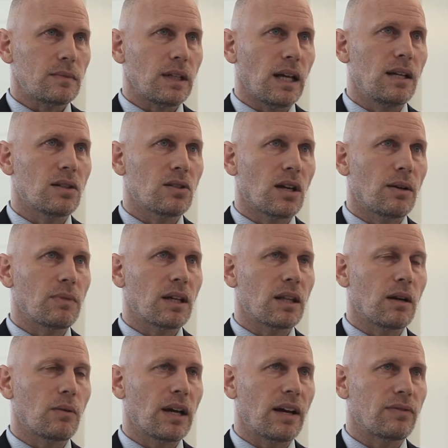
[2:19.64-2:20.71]
and it's something
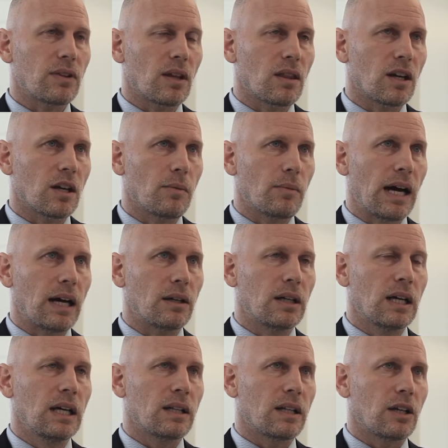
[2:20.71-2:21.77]
that we have to think about,
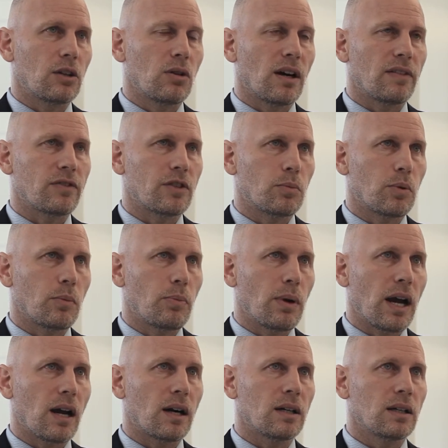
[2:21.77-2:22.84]
that you have to
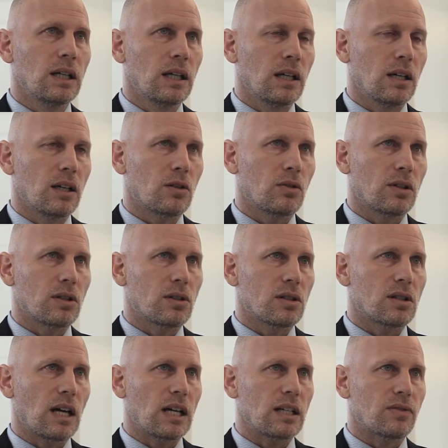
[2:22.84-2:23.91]
prepare in order to
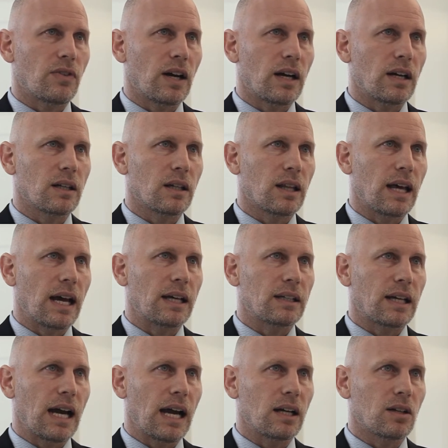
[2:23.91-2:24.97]
satisfy that
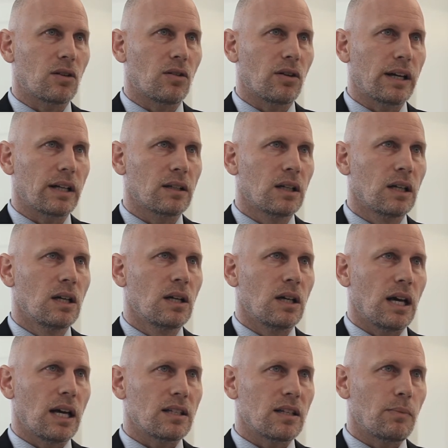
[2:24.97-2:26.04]
category.
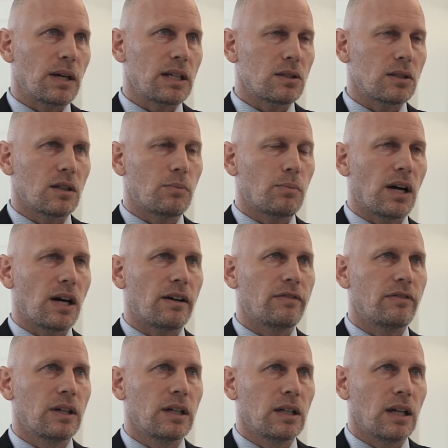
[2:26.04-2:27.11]
As I mentioned
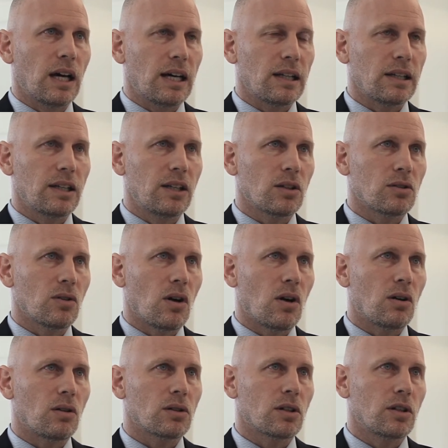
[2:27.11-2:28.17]
above, a leading
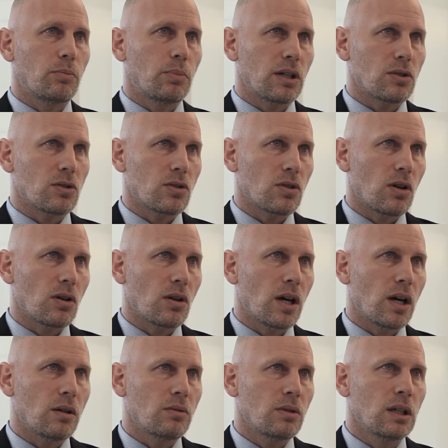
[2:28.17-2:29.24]
role could be a
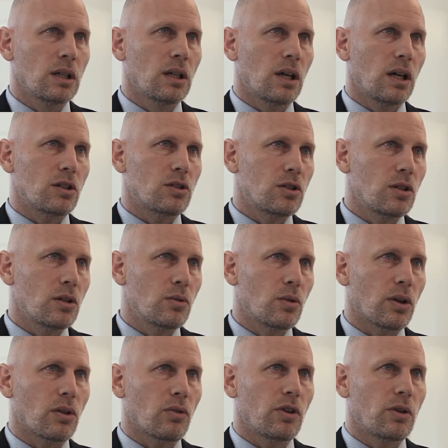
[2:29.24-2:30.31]
solo, a 2
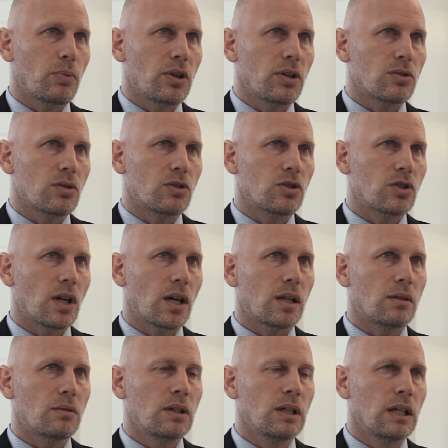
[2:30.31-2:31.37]
or 3-person
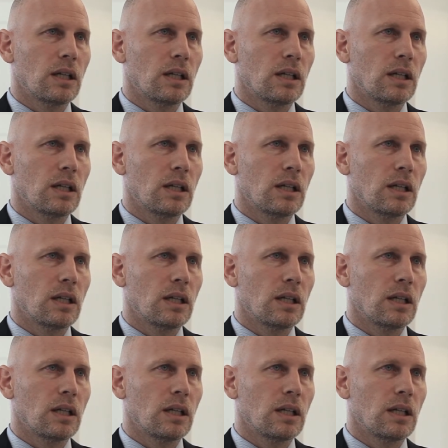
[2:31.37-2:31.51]
show.